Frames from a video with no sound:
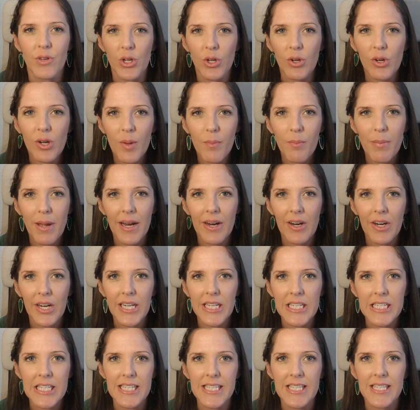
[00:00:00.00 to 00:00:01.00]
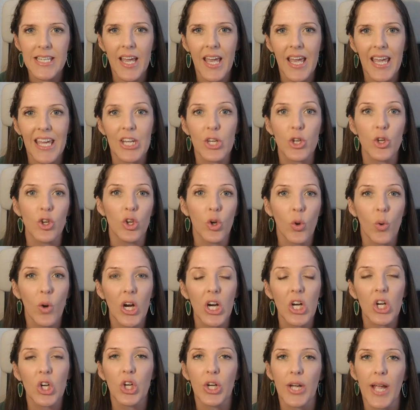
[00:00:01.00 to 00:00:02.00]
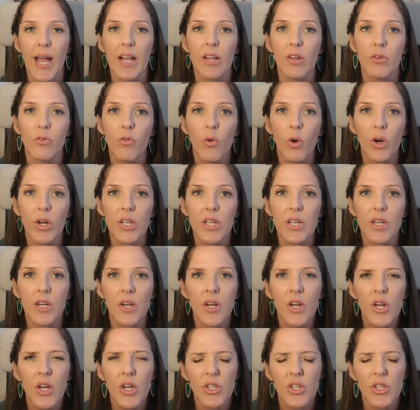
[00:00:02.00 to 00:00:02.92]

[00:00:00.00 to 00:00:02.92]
you're comparing to, say, New York or California,